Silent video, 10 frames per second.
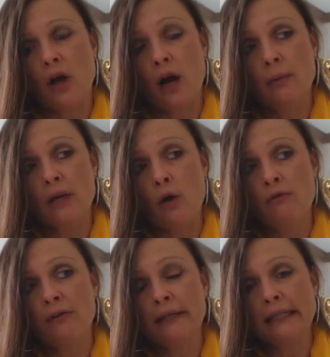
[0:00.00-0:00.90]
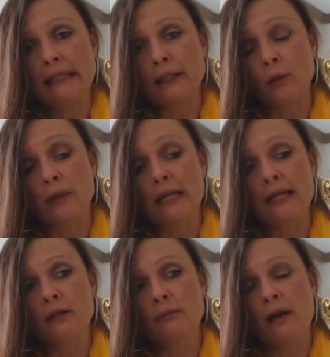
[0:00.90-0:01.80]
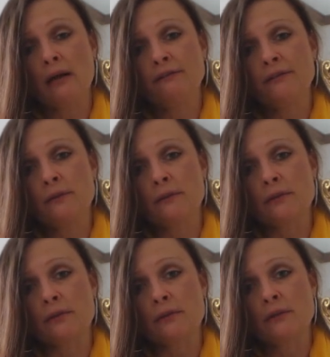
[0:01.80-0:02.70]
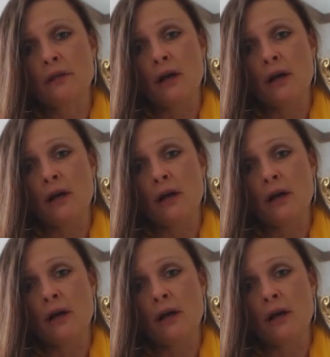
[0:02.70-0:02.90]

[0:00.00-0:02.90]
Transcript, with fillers: Are we overeating? Are we eating the wrong foods?